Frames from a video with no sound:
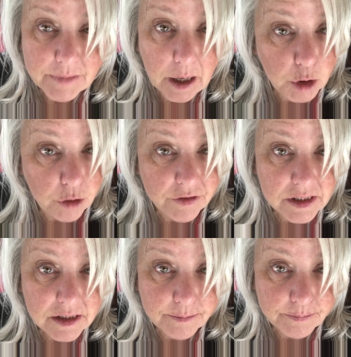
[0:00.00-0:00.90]
I'm
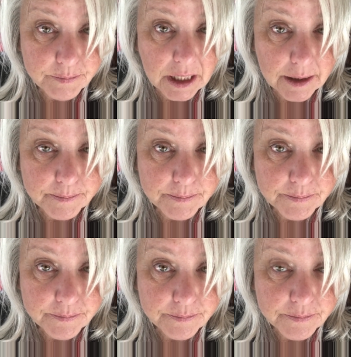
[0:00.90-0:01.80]
nervous, yeah.
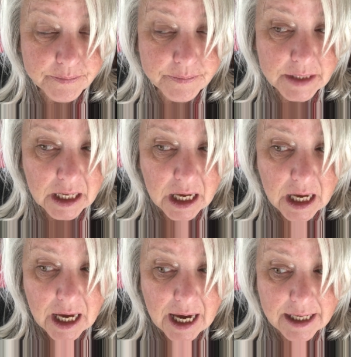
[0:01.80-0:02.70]

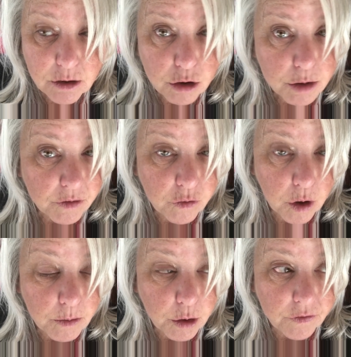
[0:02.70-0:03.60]
I told you before
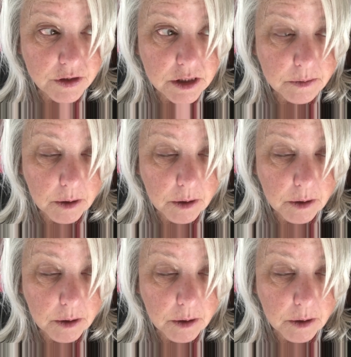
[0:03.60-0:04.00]
I'm nervous